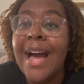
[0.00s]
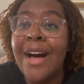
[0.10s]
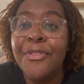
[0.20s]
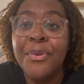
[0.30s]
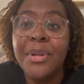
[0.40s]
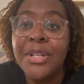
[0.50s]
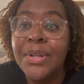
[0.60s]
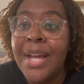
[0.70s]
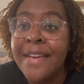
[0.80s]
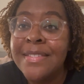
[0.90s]
I'll throw a
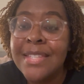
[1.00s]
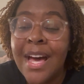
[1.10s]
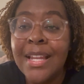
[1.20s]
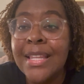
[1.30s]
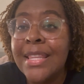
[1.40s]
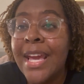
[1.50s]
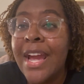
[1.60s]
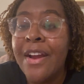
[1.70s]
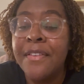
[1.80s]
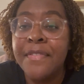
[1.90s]
little lifestyle in
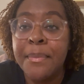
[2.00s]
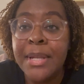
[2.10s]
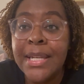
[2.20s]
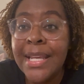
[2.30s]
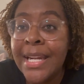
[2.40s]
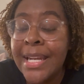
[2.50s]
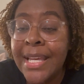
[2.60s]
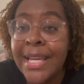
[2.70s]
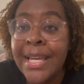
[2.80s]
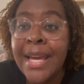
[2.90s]
there and
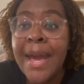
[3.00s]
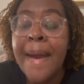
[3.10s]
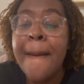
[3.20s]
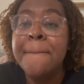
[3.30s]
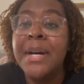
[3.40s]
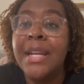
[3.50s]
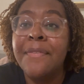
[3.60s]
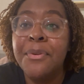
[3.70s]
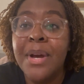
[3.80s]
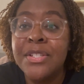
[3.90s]
femininity but
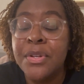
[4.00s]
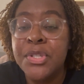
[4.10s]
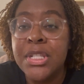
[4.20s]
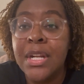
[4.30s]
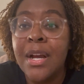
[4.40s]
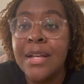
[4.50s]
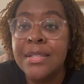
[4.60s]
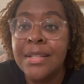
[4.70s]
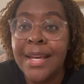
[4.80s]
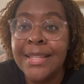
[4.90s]
if you guys are interested in
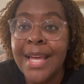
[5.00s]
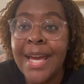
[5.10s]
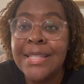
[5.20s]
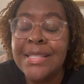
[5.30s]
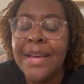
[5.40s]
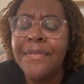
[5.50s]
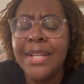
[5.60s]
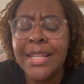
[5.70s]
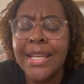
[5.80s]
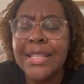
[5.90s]
content like that,
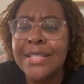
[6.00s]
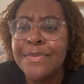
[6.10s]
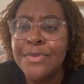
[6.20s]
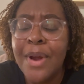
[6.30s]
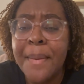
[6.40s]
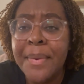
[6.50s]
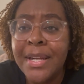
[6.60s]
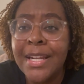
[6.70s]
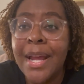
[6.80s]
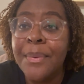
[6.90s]
definitely hit the subscribe
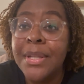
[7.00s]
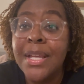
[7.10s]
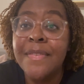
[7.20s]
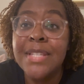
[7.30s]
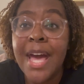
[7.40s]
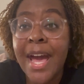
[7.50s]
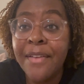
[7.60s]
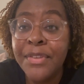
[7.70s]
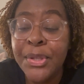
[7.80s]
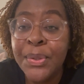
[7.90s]
button. I would love to
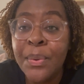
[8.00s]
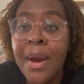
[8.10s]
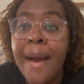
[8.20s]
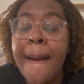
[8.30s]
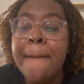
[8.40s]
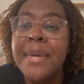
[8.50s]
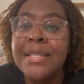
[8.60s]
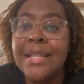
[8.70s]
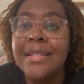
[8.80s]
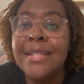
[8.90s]
have you.
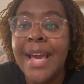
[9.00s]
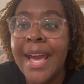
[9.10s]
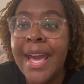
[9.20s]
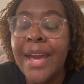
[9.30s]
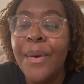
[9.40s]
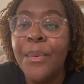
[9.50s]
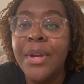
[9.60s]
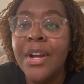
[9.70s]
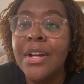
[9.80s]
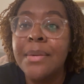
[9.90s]
But today
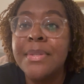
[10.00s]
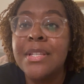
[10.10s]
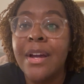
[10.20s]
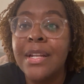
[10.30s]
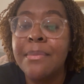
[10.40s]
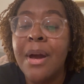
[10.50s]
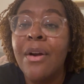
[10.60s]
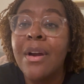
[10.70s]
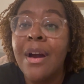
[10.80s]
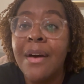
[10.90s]
we are going to be talking
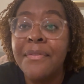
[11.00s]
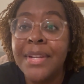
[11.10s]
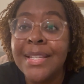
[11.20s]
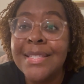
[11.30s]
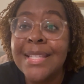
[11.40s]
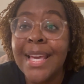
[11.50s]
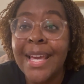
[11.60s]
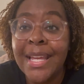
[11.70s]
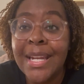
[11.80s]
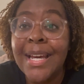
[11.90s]
about confidence
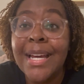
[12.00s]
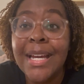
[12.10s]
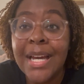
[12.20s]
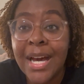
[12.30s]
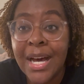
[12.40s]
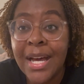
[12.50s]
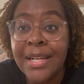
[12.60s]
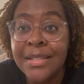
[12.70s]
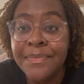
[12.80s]
in God.